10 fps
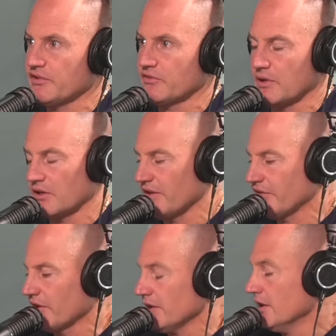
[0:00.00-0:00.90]
model of that
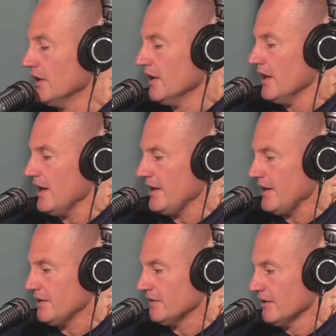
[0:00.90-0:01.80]
site.
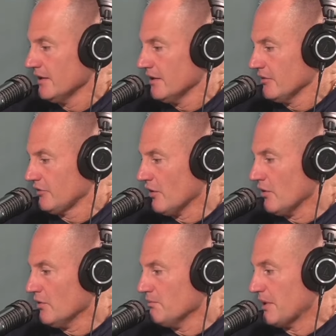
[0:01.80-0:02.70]
And
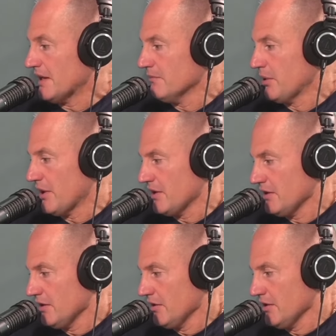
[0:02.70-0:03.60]
so, but
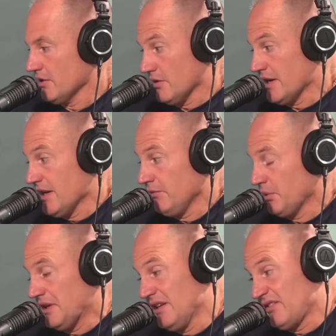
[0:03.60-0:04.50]
and
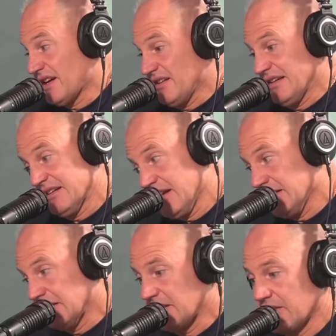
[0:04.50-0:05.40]
he's kind of like, hey,
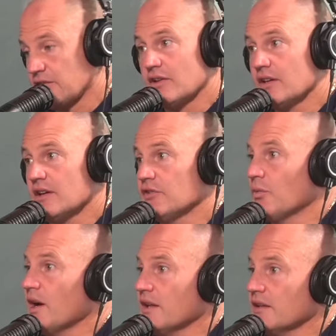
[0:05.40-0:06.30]
look at this as
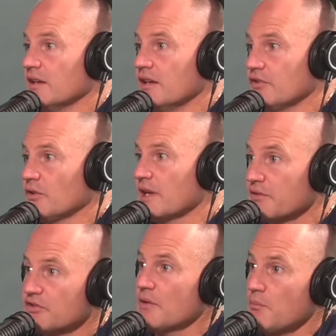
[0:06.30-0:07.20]
well. So like
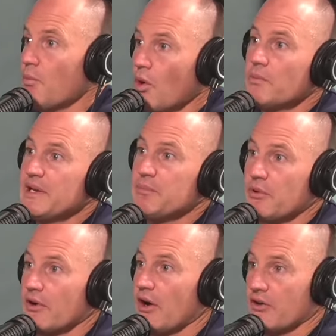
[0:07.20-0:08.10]
some more people are